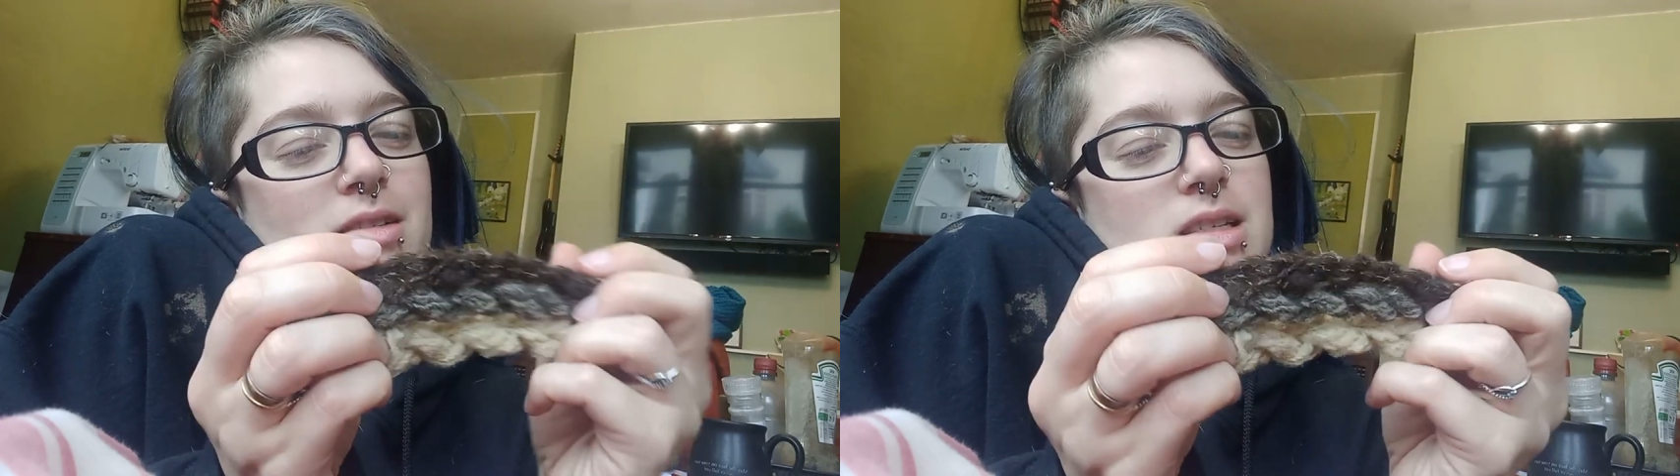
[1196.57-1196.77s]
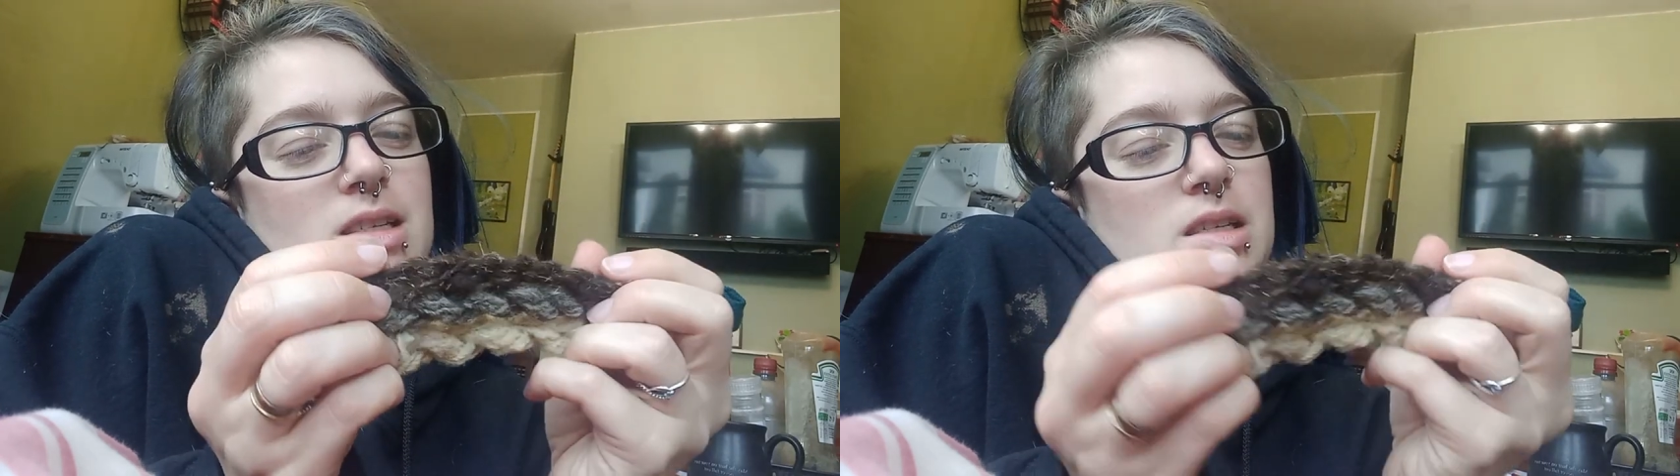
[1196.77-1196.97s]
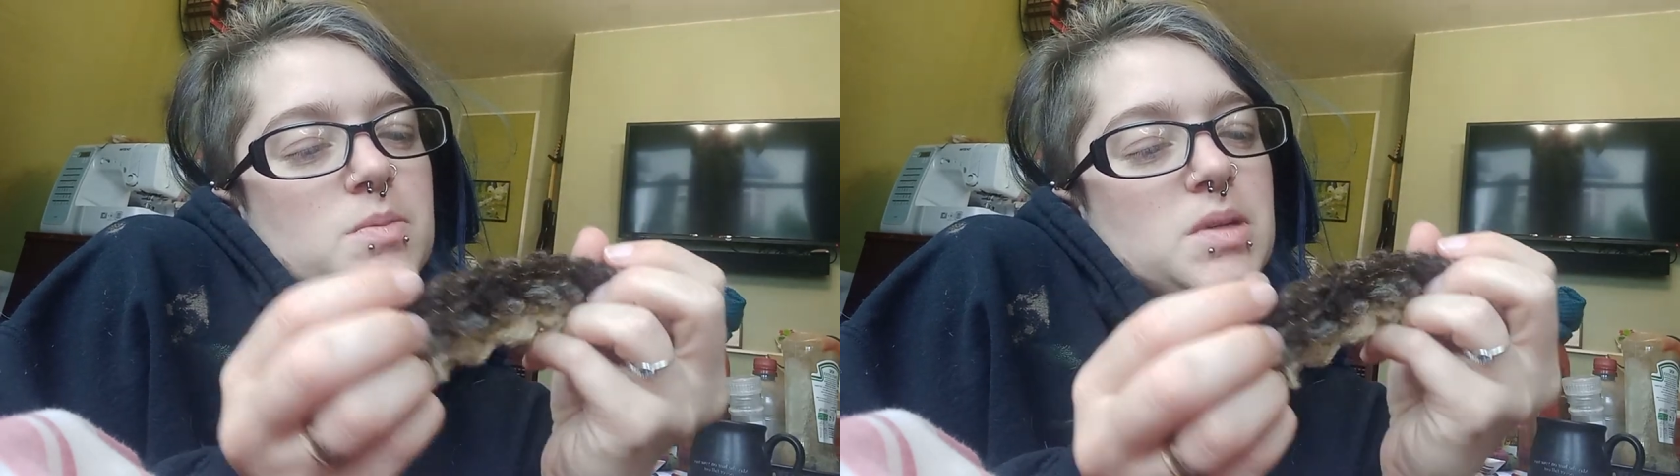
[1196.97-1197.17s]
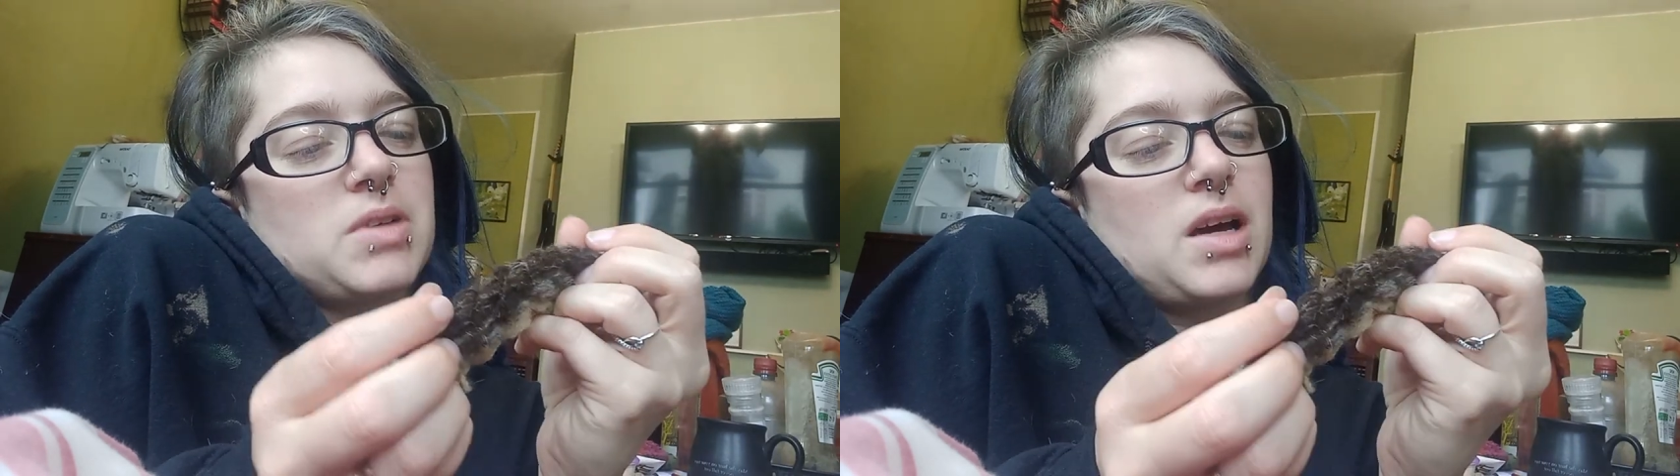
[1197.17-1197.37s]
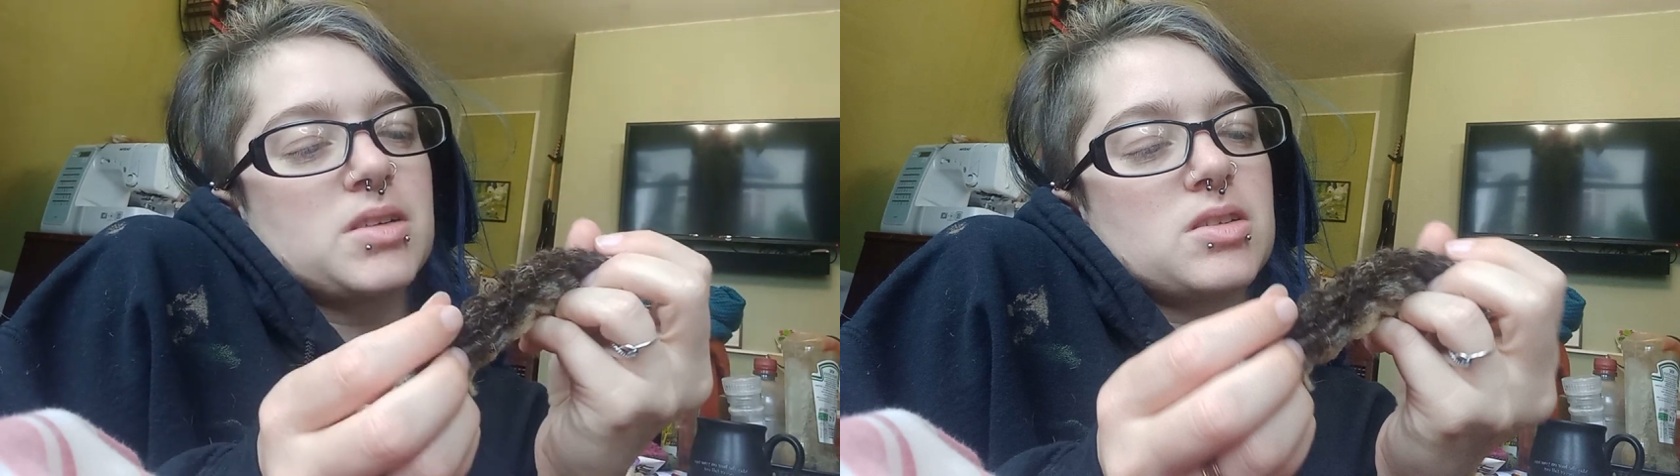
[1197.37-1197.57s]
as a testament
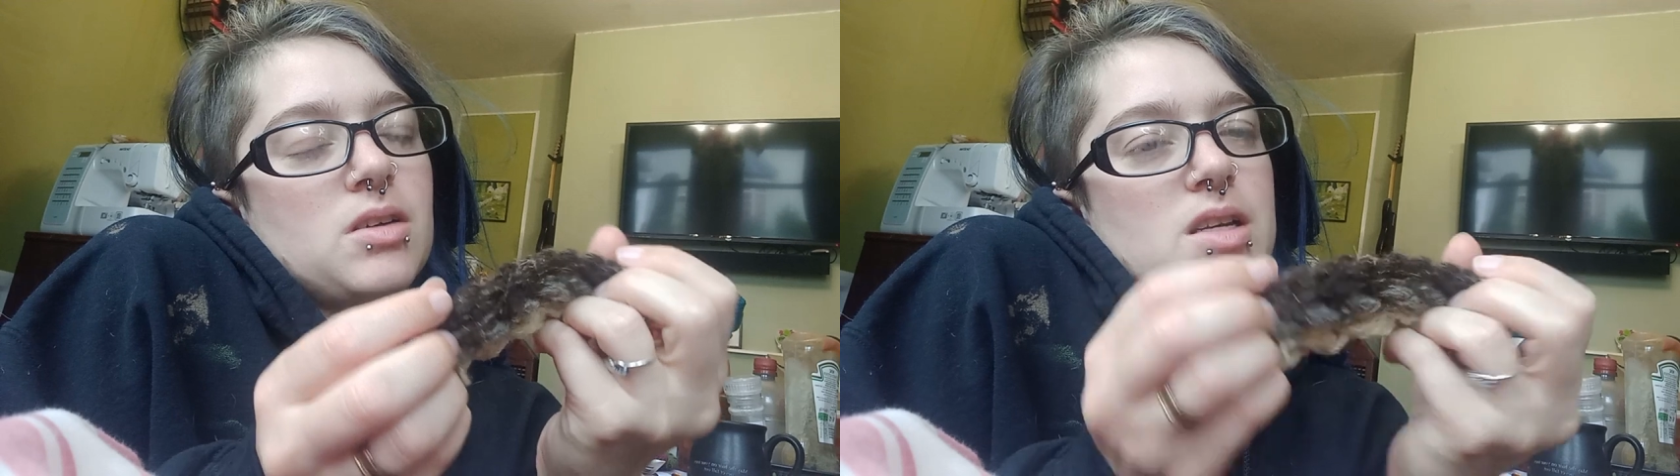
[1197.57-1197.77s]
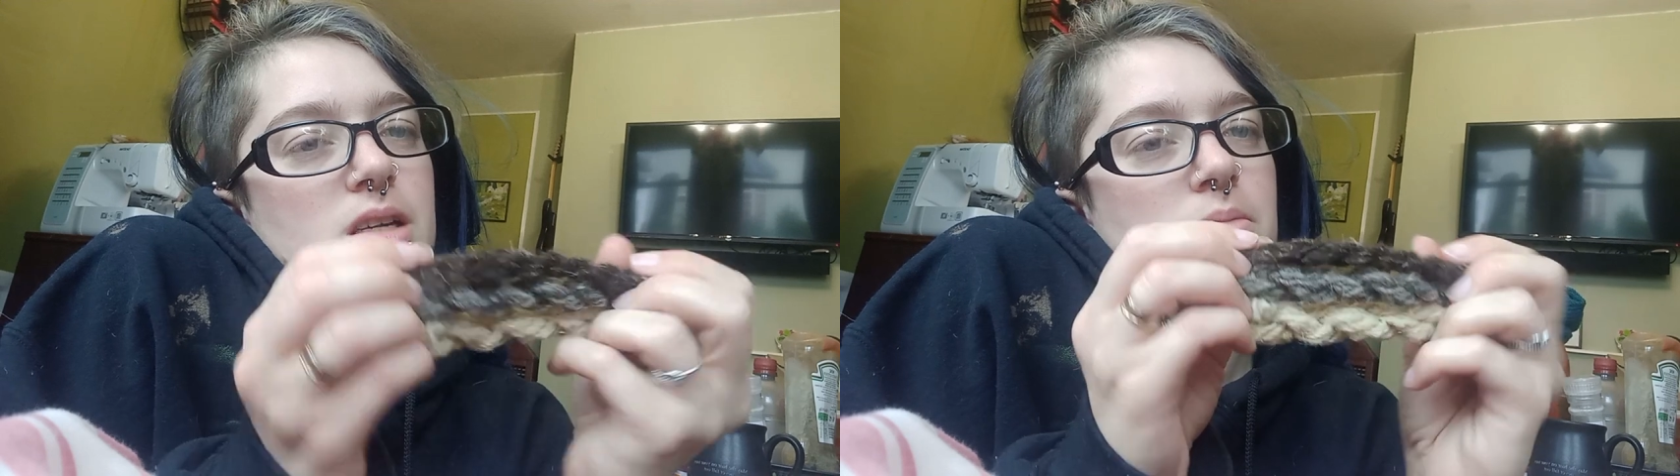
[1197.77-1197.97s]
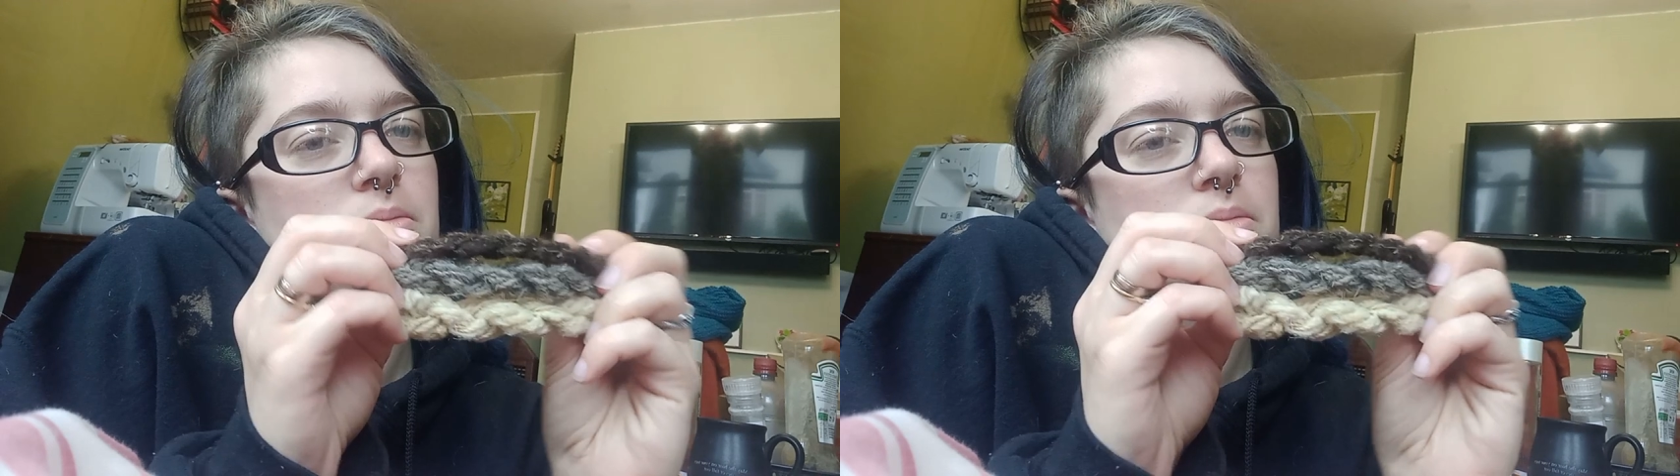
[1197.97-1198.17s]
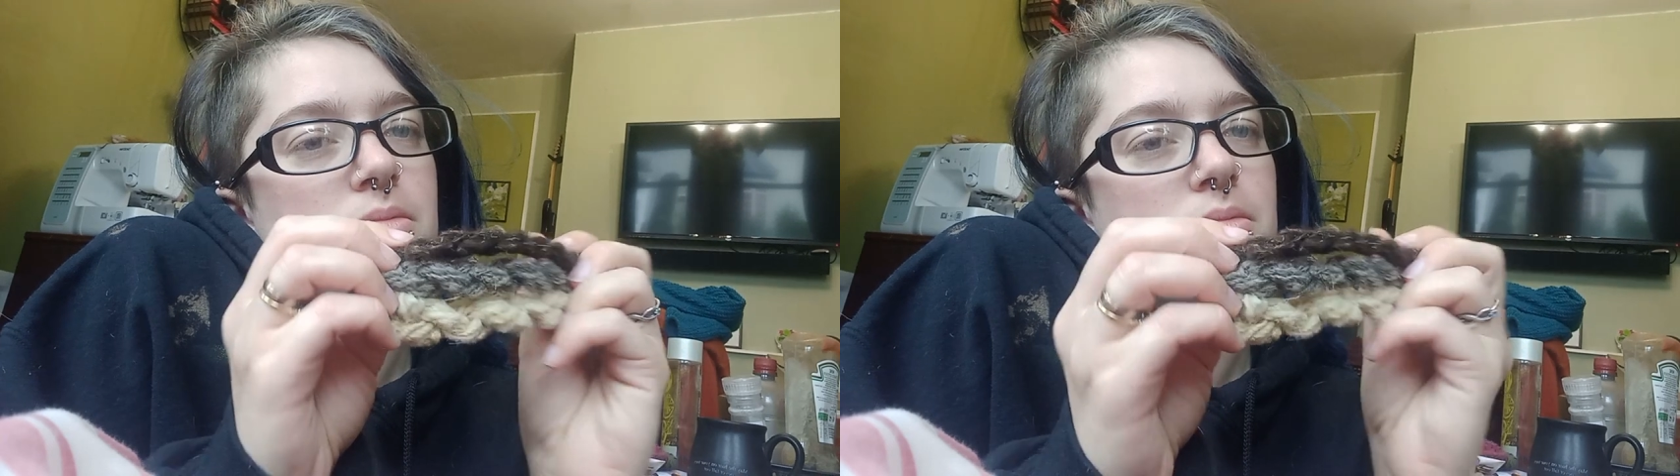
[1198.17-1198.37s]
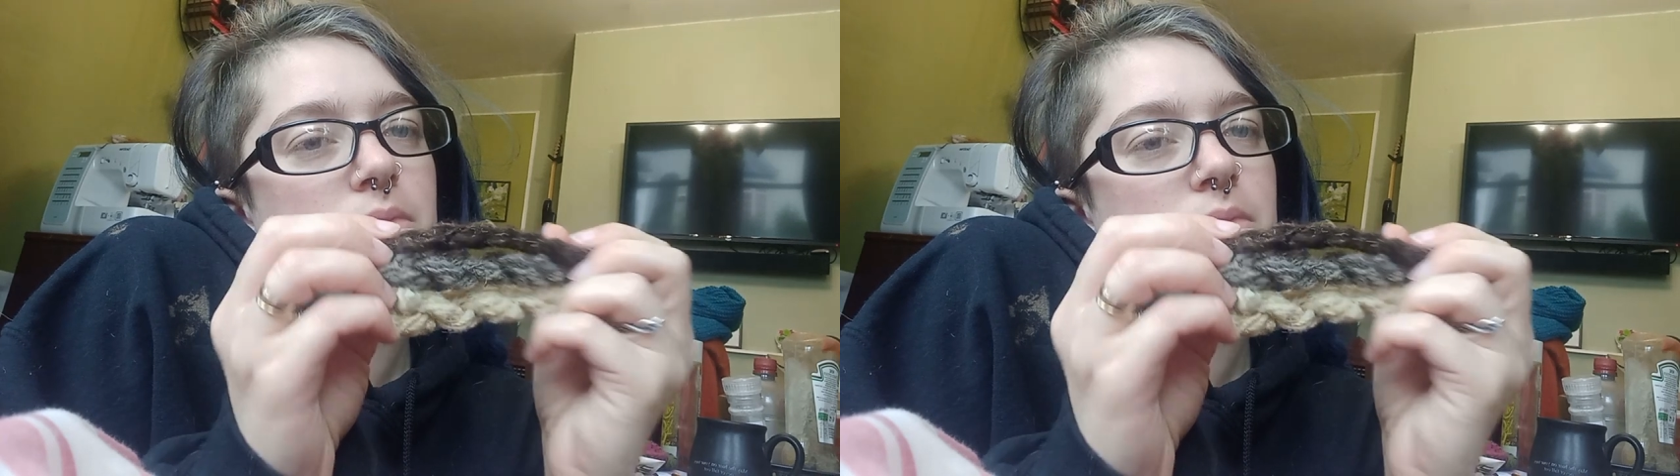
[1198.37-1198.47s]
for having tried it and